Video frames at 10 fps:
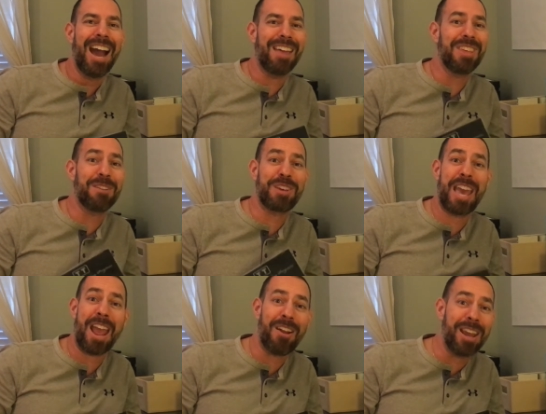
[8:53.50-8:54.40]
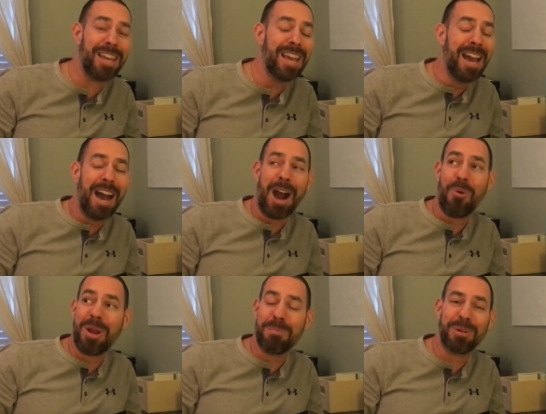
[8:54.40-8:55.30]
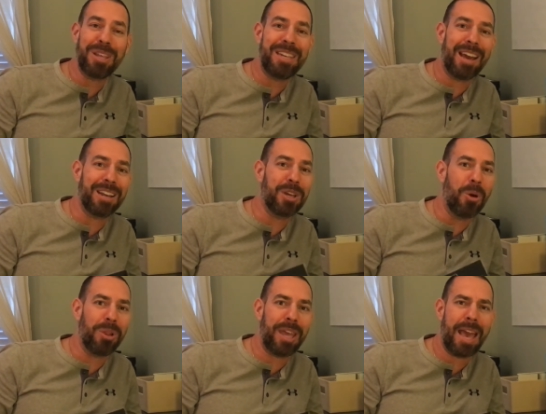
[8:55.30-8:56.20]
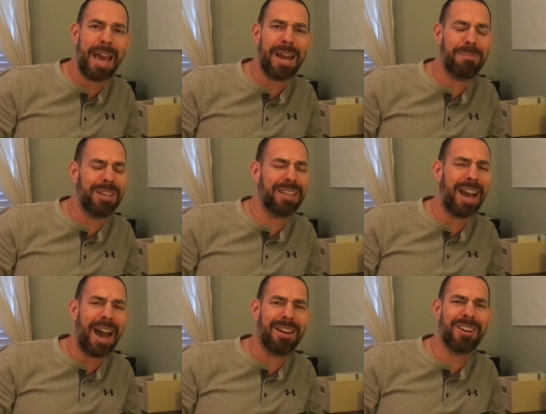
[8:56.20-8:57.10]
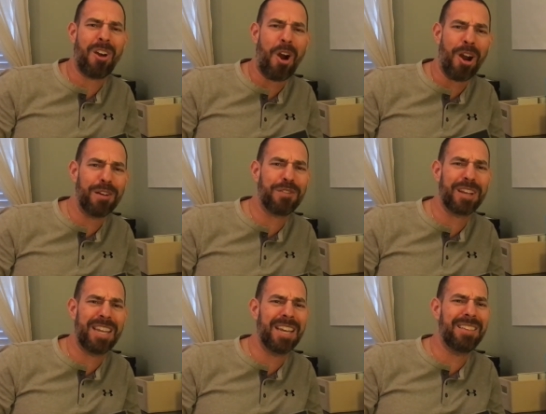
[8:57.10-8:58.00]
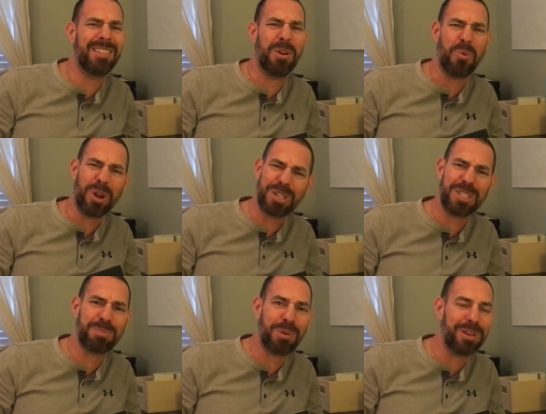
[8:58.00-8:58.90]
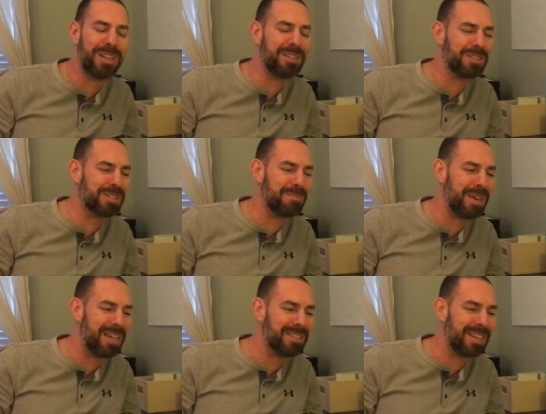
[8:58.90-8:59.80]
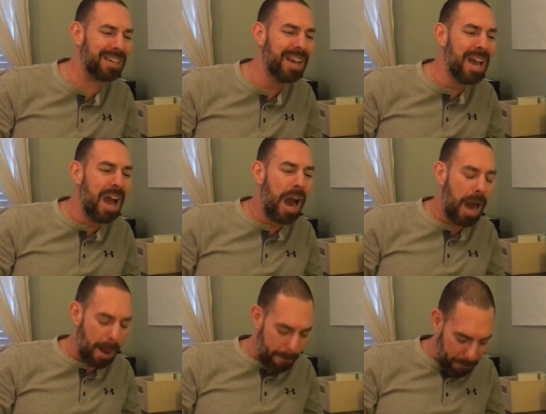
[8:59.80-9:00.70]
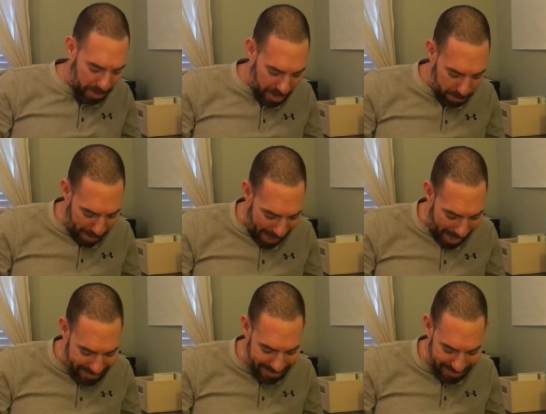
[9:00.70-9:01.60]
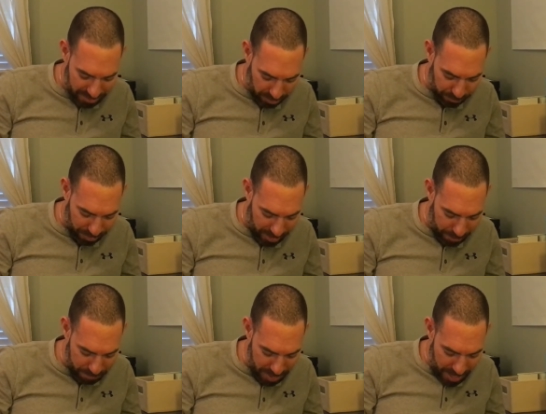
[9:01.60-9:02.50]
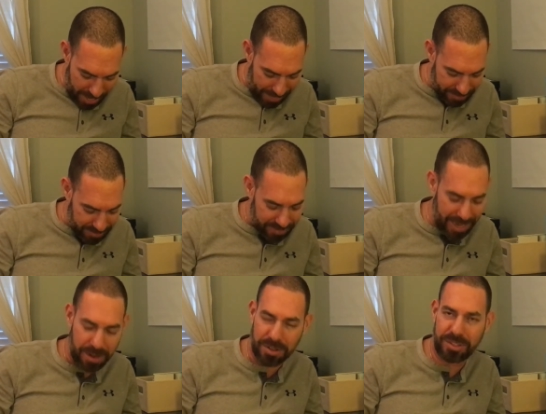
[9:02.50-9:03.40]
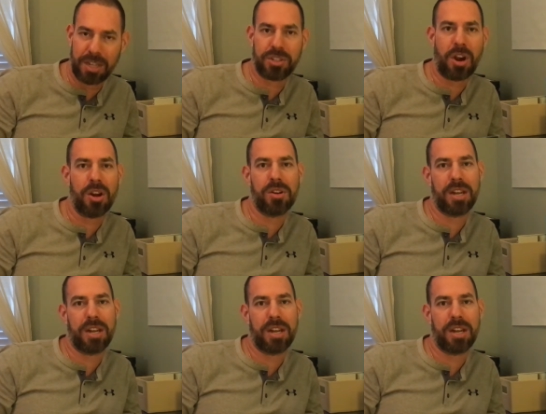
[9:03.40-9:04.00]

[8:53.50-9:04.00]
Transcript: I think of Carrie uh, Wimberly down in Goliad I mean God her heart for kids and the work she's putting in is just amazing thing. Um, but Pat Silva at the San Jose Charter